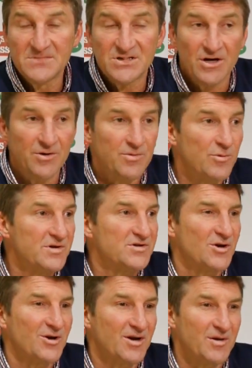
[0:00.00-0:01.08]
So we'll
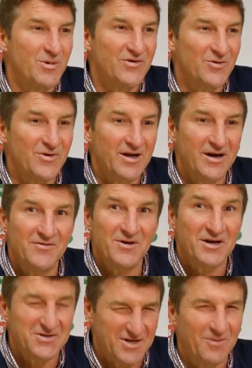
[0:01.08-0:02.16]
certainly be doing that over the
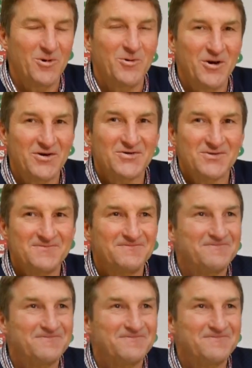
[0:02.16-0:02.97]
next couple of weeks.